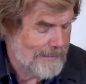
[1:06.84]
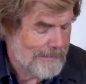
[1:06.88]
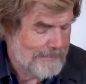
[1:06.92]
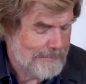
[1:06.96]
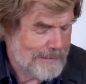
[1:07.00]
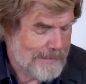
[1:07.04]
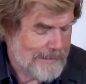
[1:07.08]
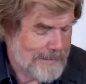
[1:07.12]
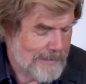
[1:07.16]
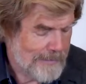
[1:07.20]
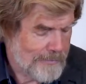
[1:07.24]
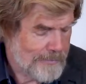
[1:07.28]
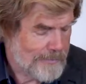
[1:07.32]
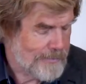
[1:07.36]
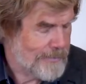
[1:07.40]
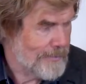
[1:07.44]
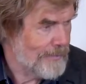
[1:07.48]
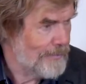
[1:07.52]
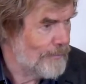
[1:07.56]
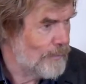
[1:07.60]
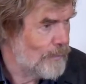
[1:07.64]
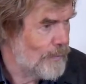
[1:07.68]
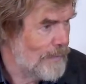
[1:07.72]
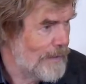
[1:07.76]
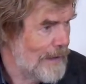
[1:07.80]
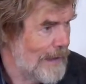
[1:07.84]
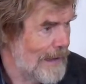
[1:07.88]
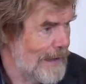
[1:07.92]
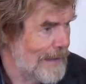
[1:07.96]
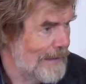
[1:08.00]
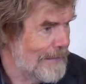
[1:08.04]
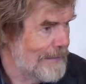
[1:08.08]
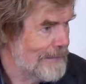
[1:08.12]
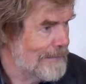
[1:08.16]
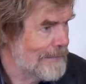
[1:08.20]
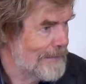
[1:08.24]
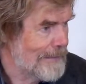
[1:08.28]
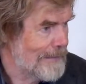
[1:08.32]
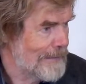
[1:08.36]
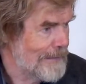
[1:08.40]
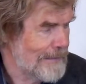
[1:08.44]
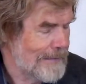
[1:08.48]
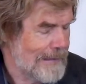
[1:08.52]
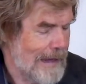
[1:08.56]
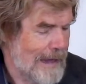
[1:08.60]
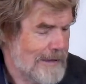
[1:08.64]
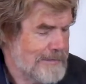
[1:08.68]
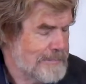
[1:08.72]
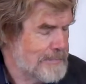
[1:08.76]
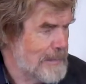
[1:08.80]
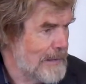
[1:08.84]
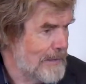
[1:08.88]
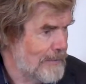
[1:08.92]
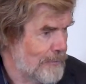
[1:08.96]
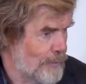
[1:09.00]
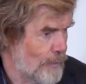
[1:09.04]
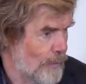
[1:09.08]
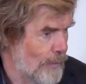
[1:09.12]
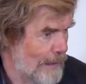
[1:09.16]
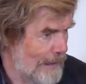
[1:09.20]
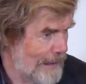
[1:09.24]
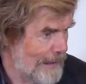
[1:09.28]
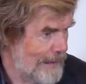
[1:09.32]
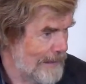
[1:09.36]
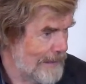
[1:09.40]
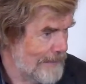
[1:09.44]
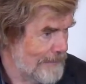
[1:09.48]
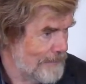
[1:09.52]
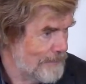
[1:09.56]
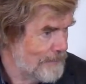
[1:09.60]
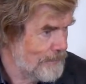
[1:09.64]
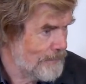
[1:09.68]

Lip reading: because we are gasping for air.